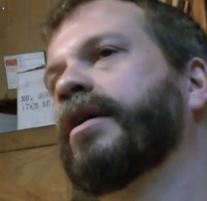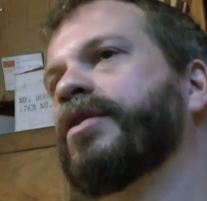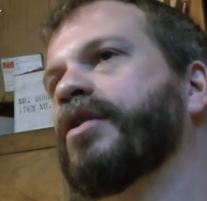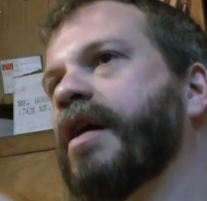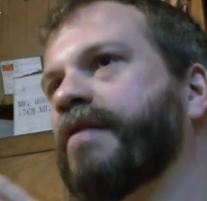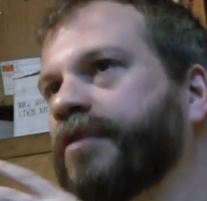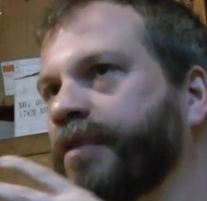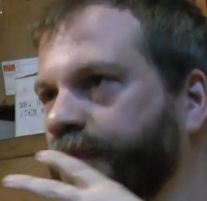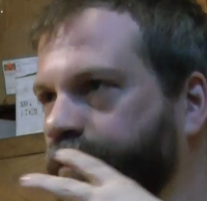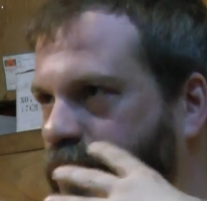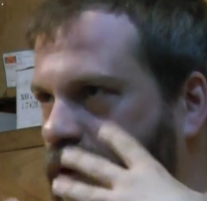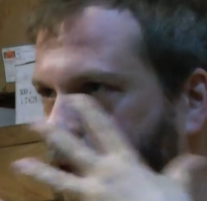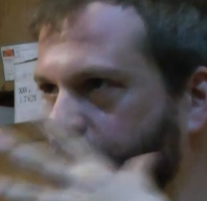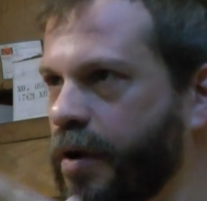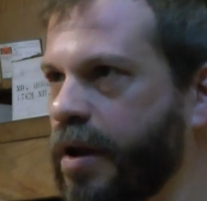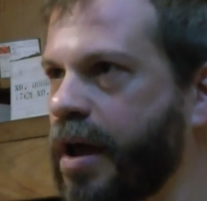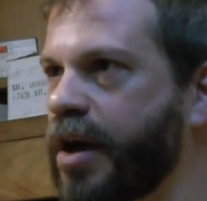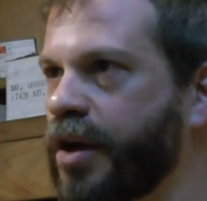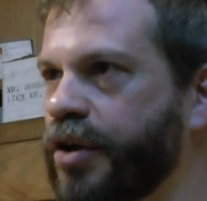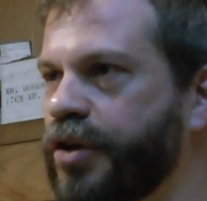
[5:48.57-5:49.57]
You have to
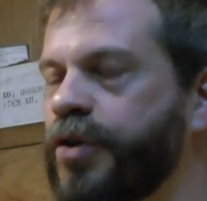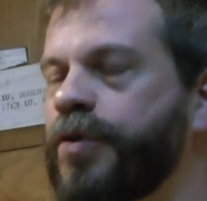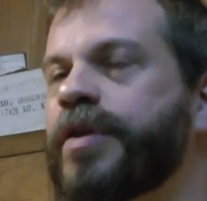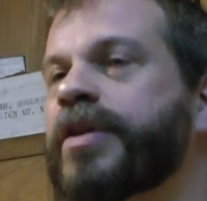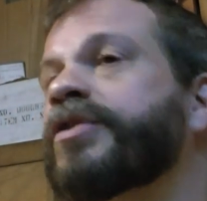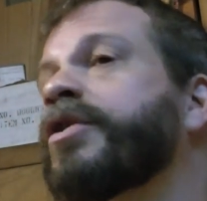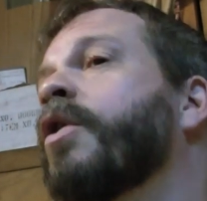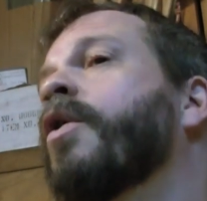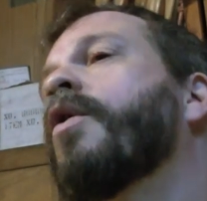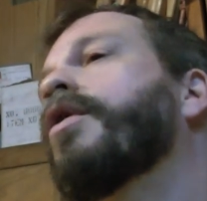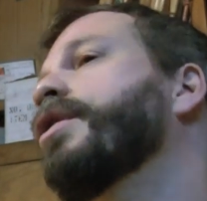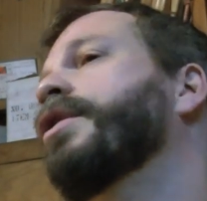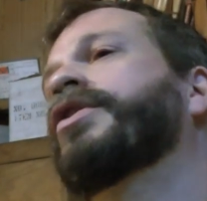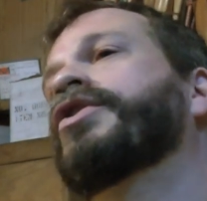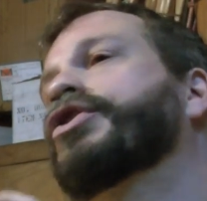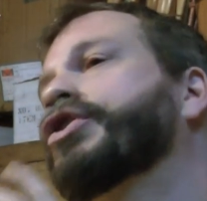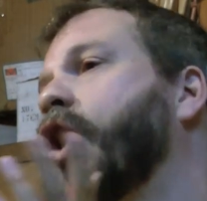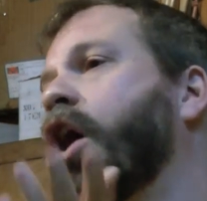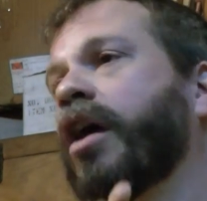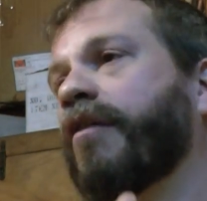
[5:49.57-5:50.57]
figure out how to do this, or you
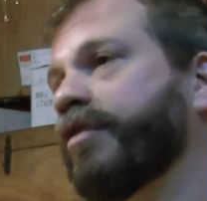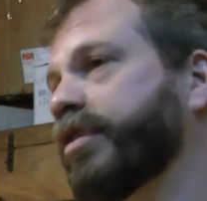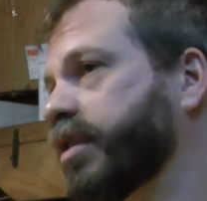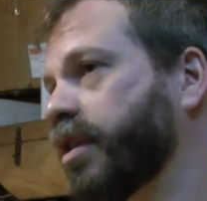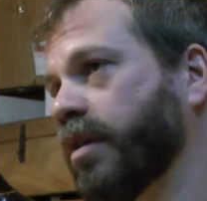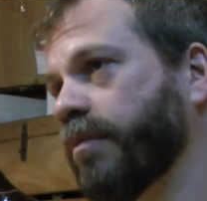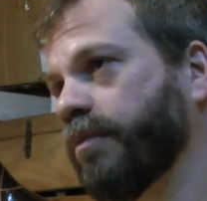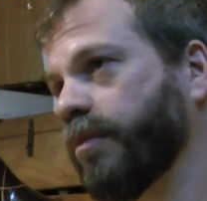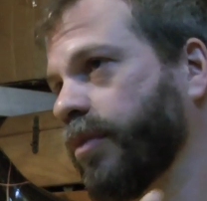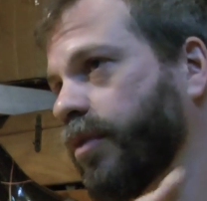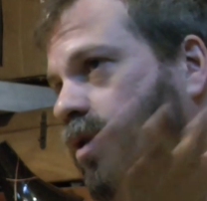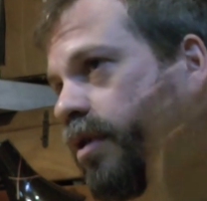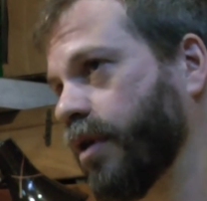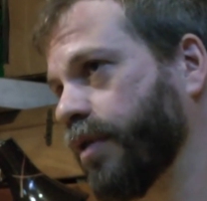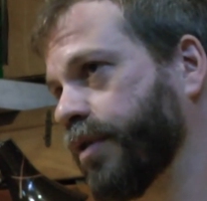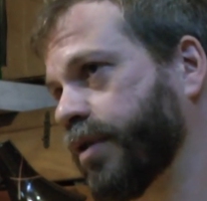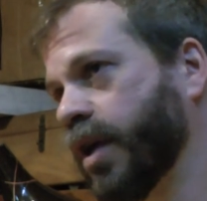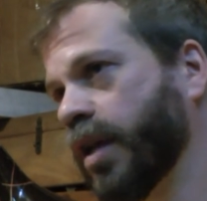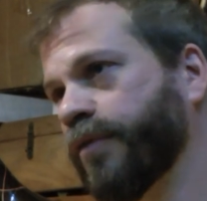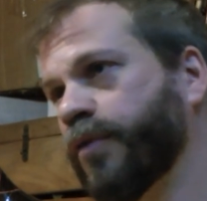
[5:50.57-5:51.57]
can just harvest them. They're
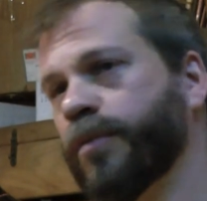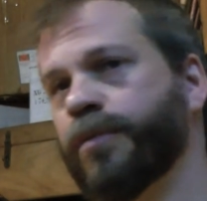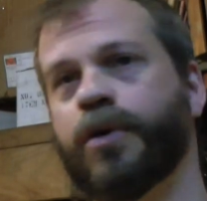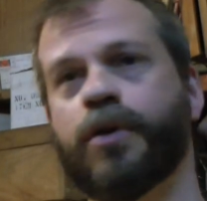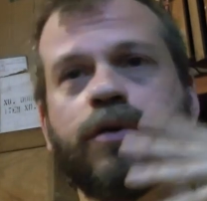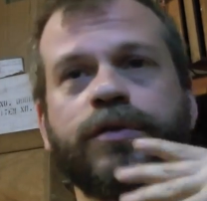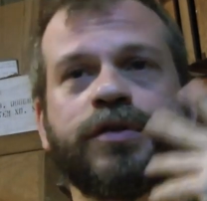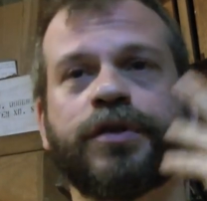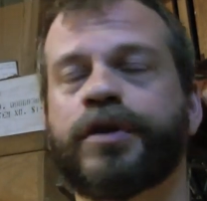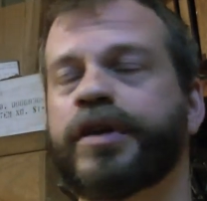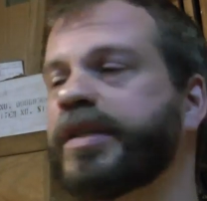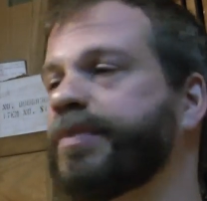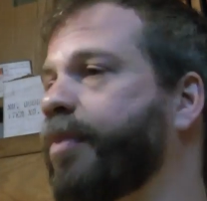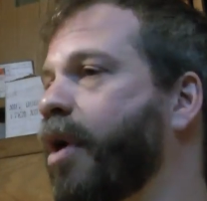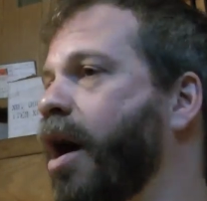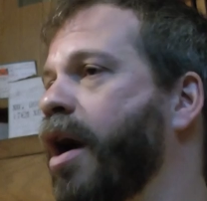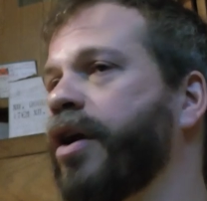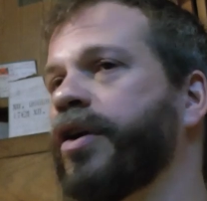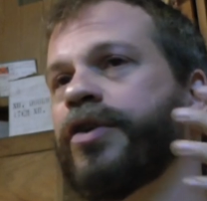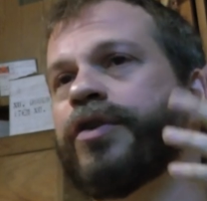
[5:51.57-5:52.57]
on the telephone poles, they're
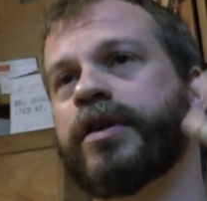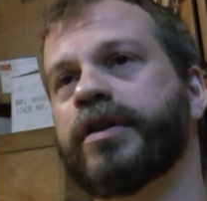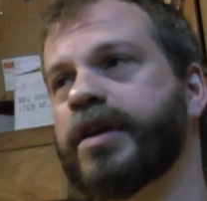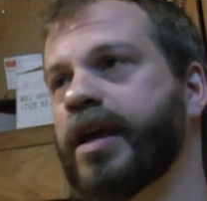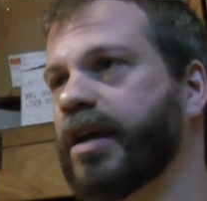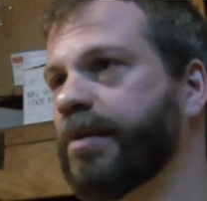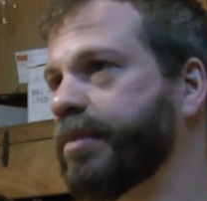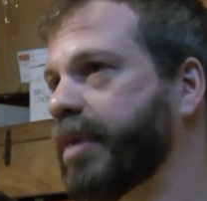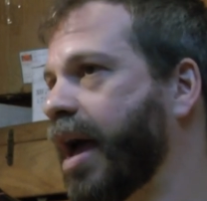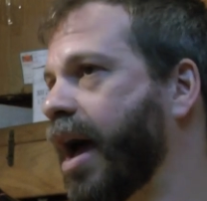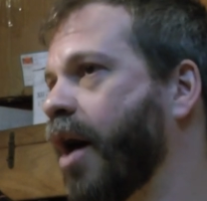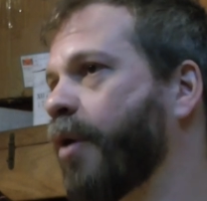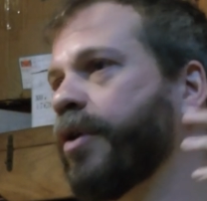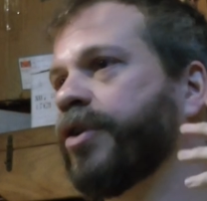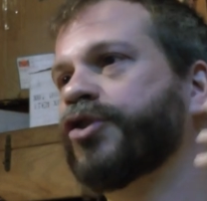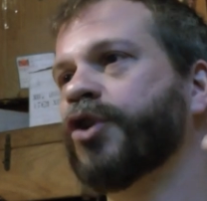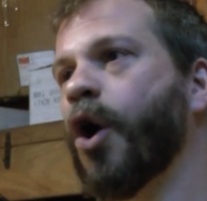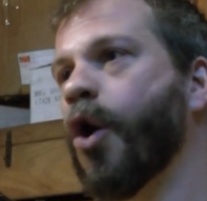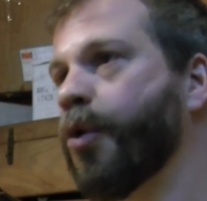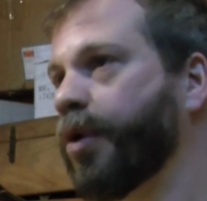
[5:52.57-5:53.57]
expired, you can take them
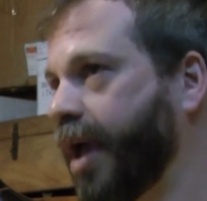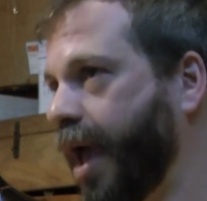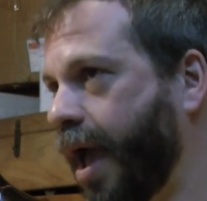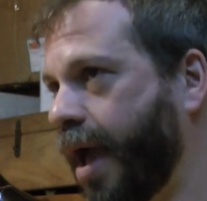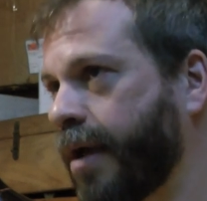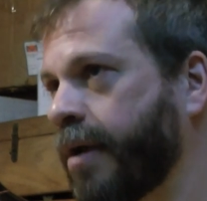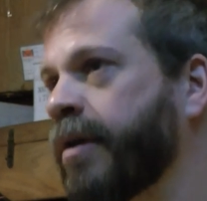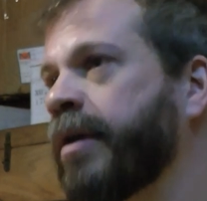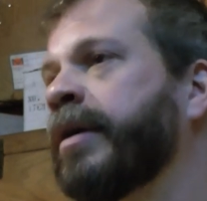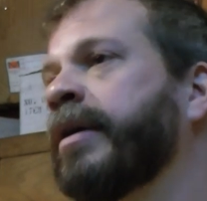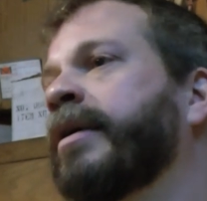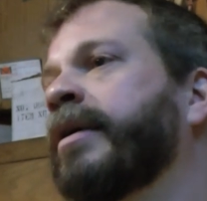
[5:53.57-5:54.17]
down, it's okay.